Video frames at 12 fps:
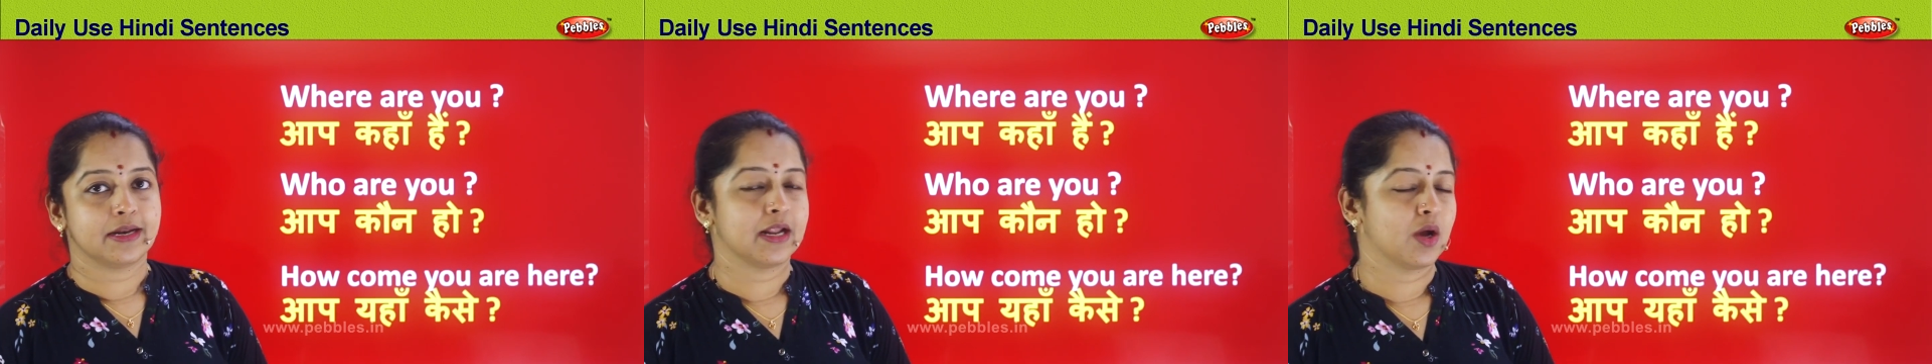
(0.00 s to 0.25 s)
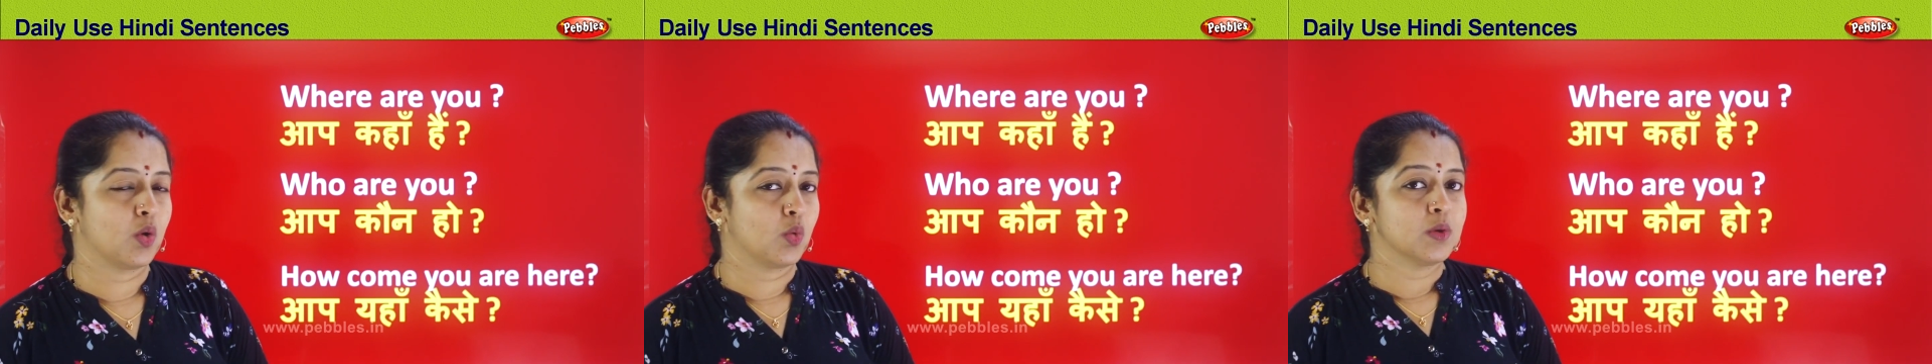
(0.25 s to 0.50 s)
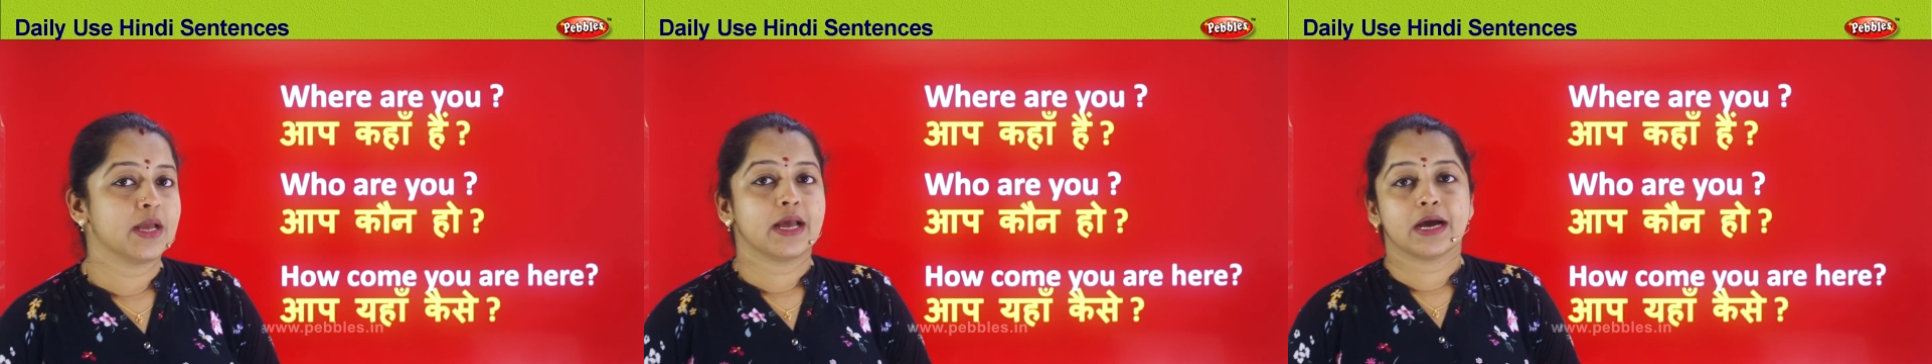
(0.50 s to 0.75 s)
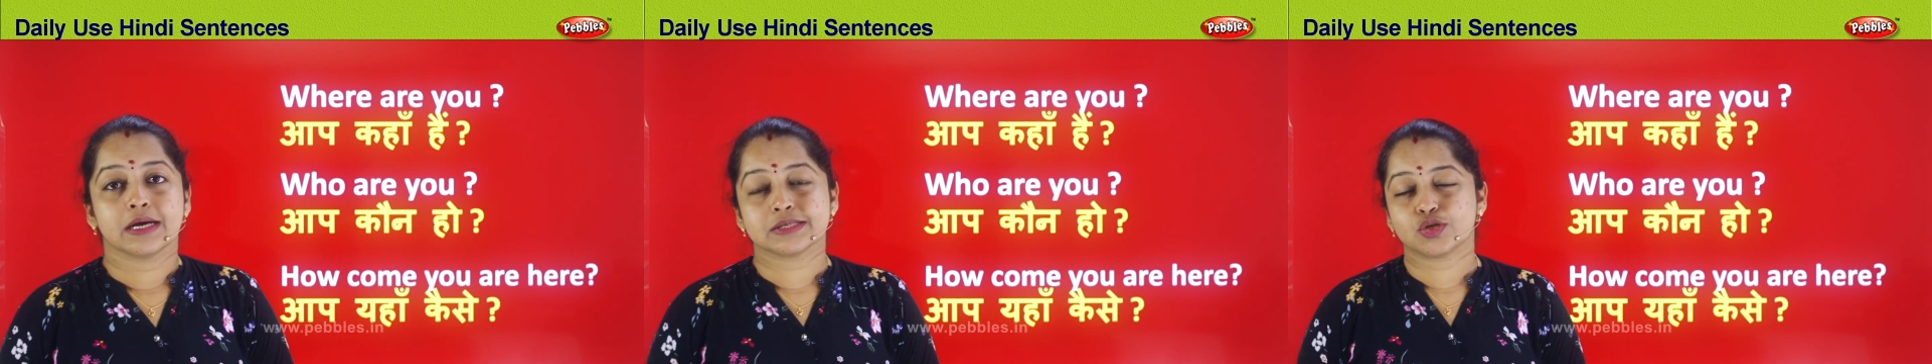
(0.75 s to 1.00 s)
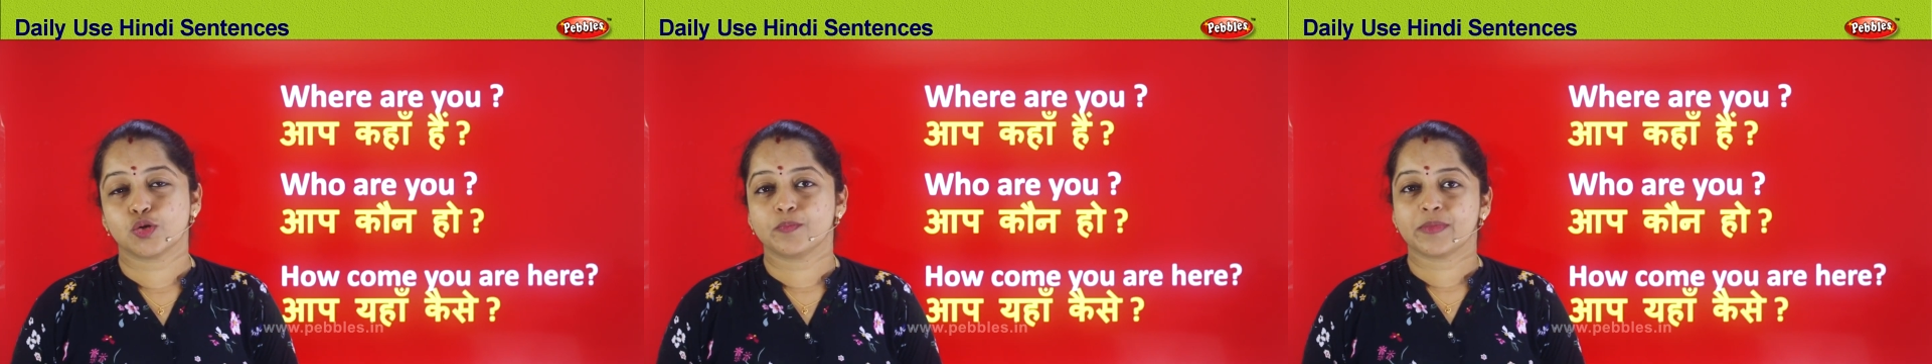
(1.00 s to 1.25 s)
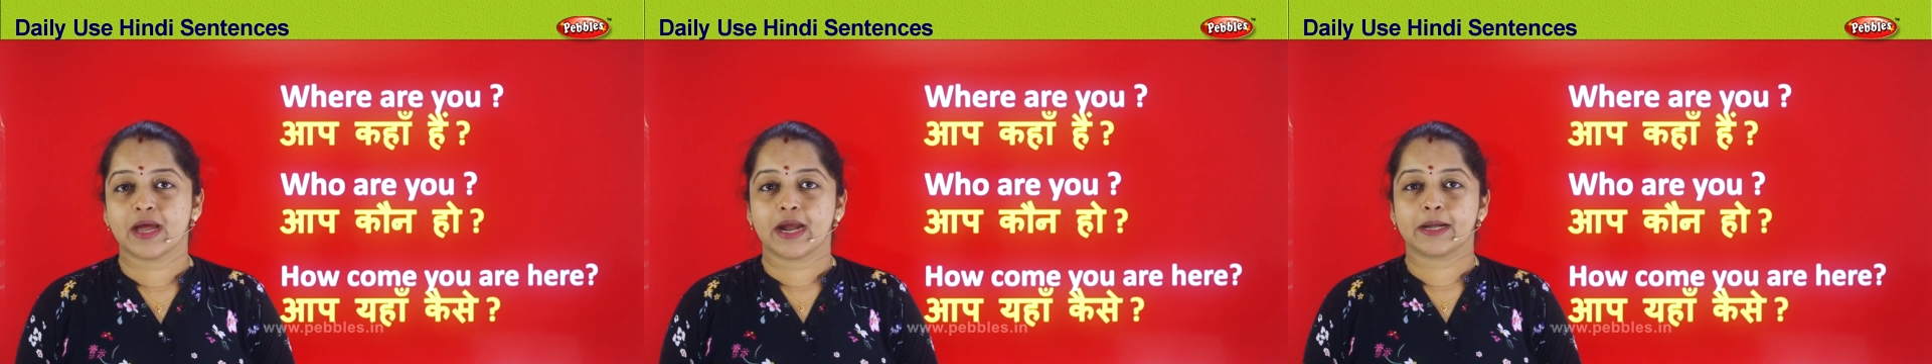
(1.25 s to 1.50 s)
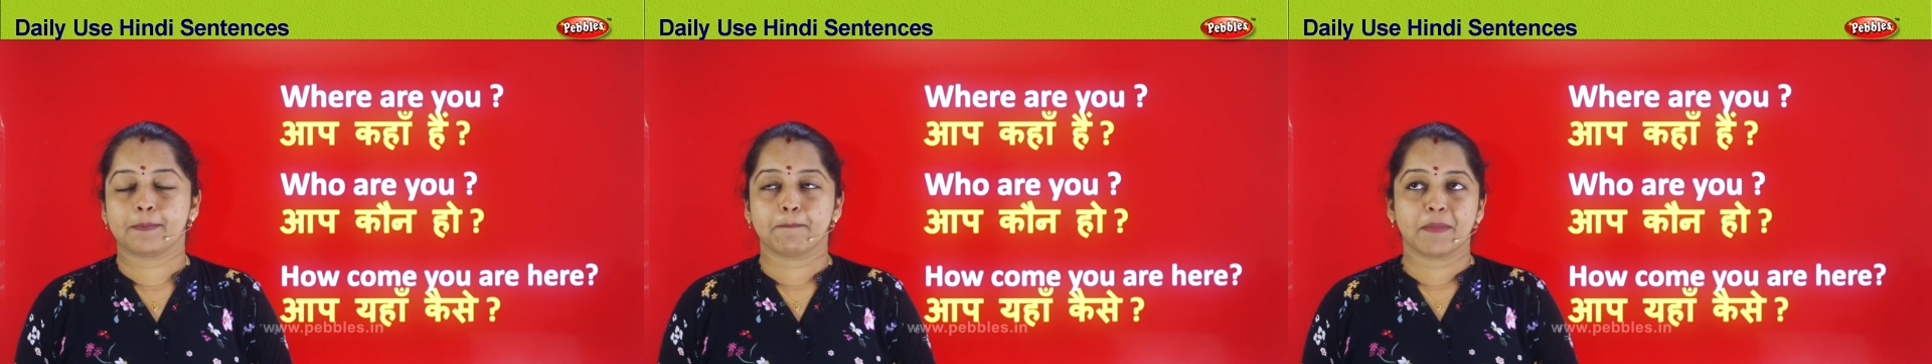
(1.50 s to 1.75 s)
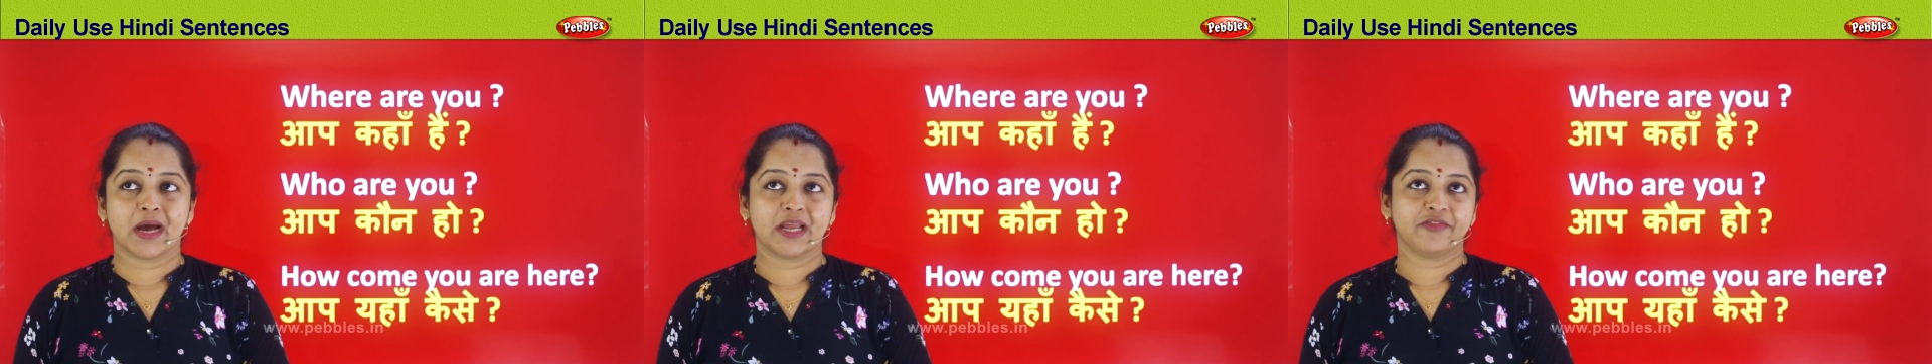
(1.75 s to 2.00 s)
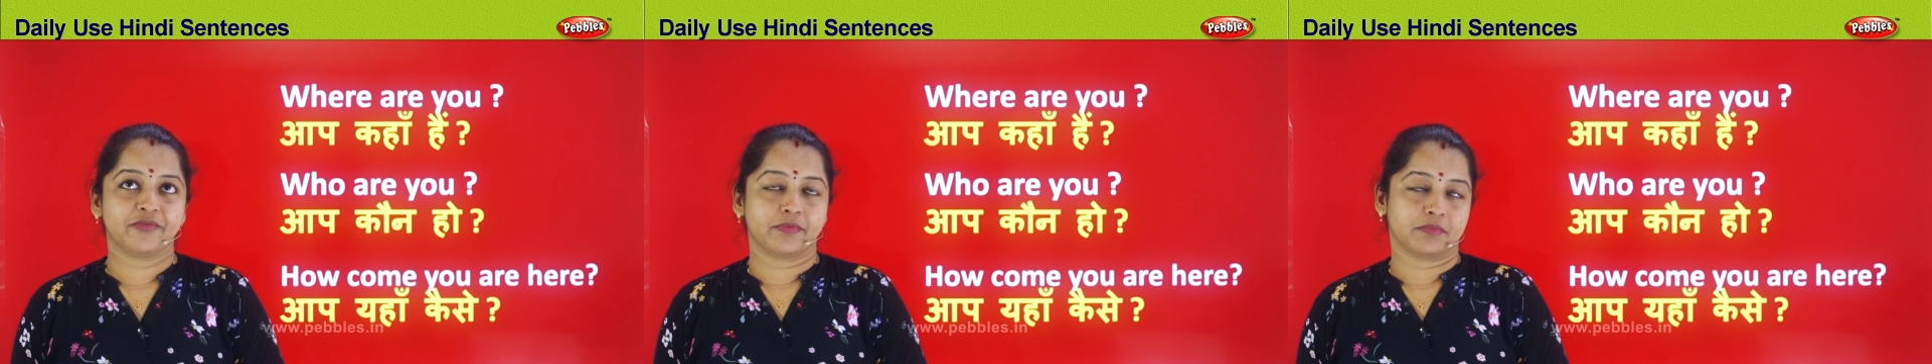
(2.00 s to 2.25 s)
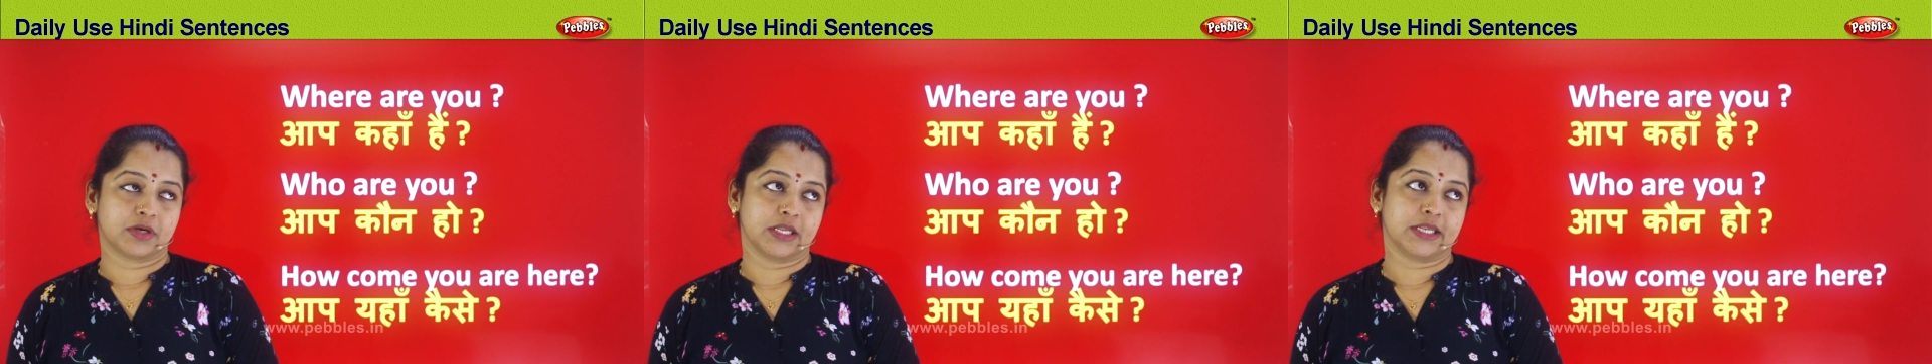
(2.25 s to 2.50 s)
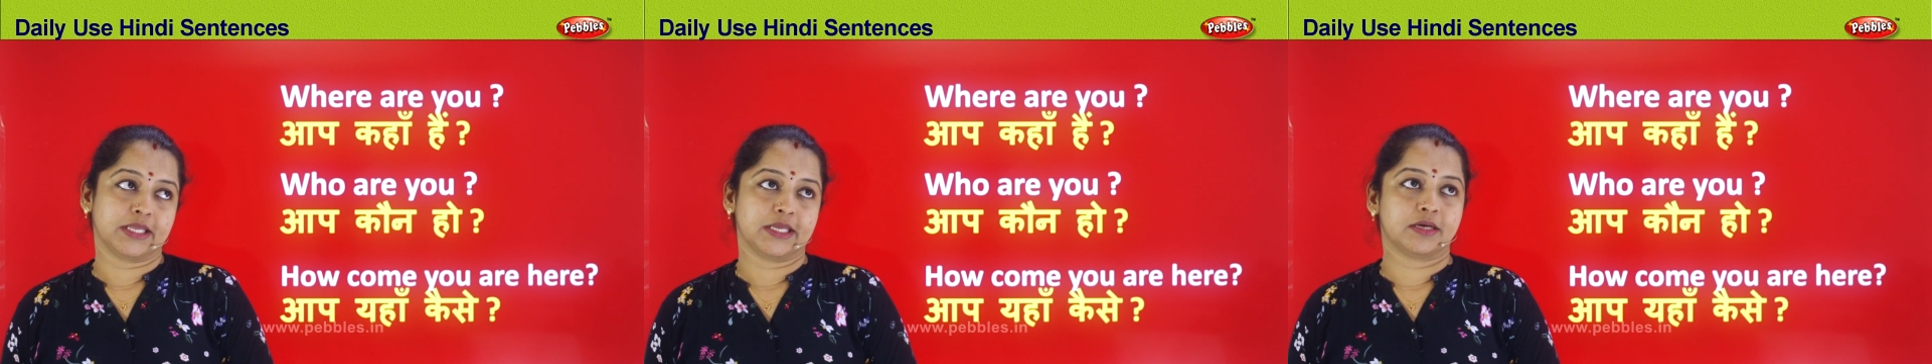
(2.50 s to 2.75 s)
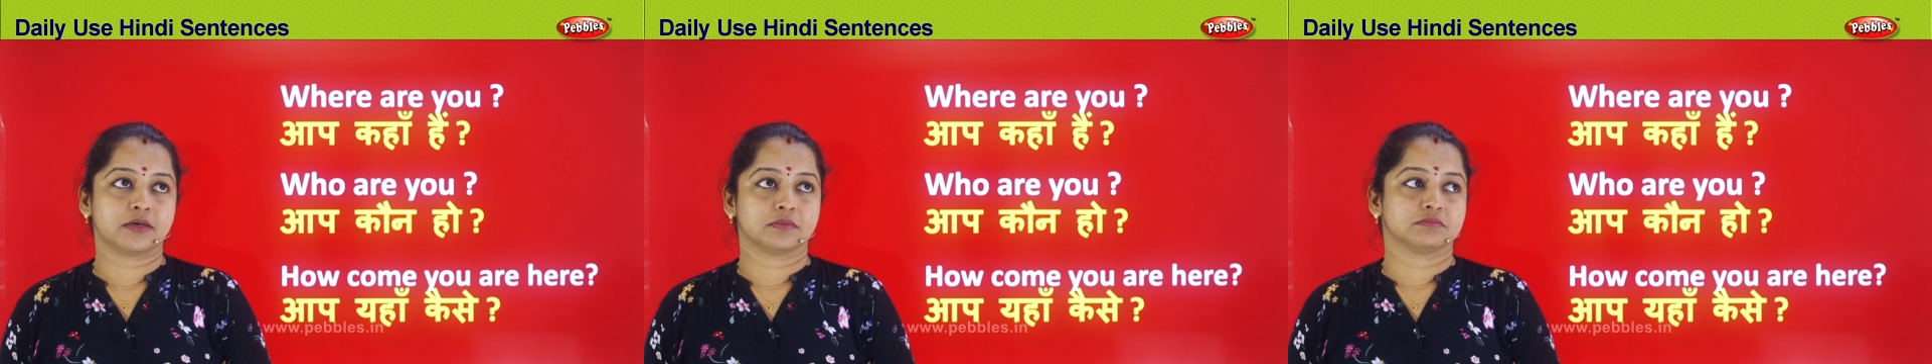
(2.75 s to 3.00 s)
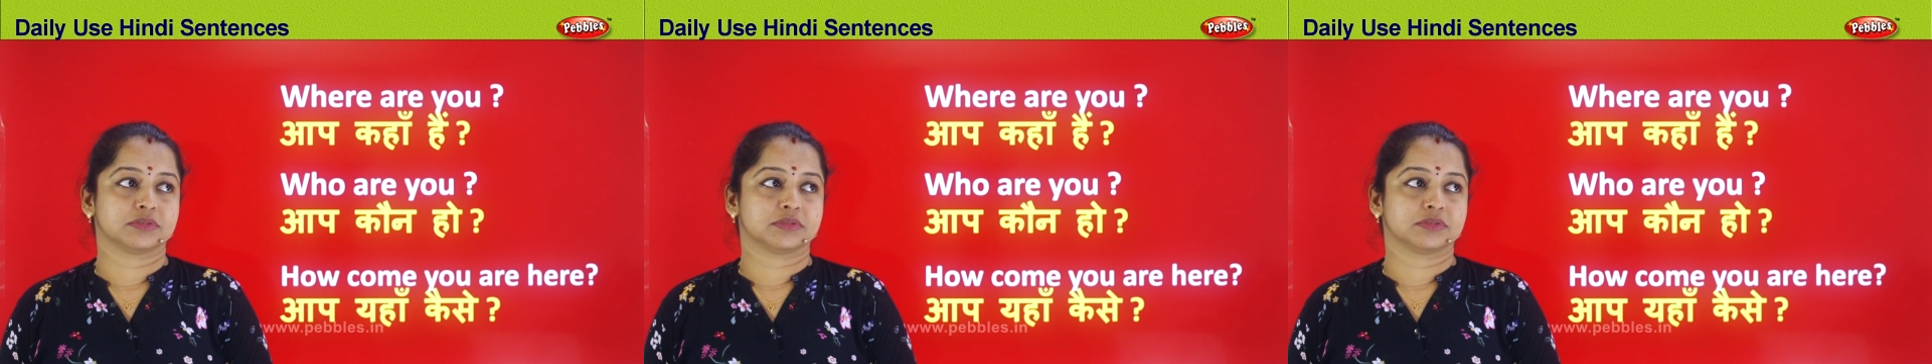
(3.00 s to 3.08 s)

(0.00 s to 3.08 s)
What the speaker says: Now assume that my colleague,